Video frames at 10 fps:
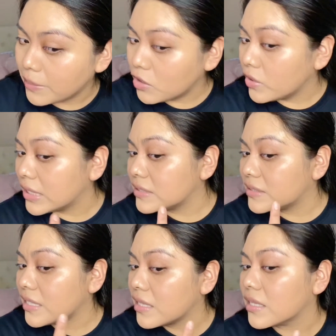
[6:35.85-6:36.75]
I mean, you can
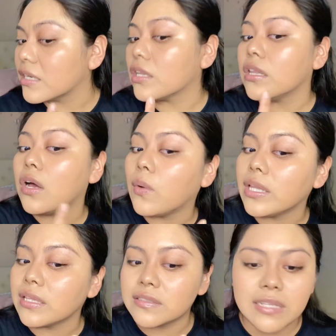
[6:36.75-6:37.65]
see the glow
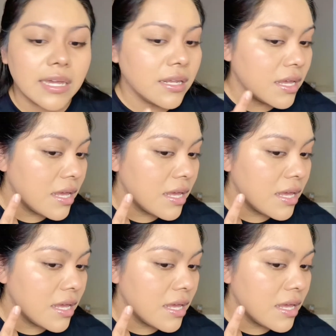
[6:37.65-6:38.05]
on this side,